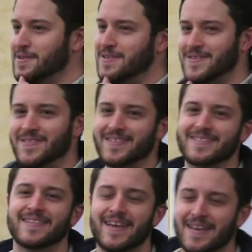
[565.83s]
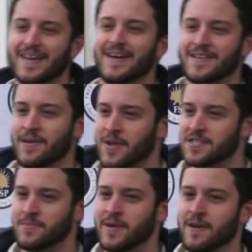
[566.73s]
You know, like, uh, can I make
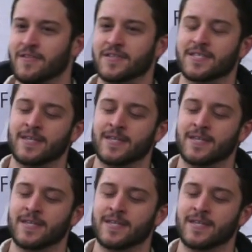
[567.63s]
some money on this?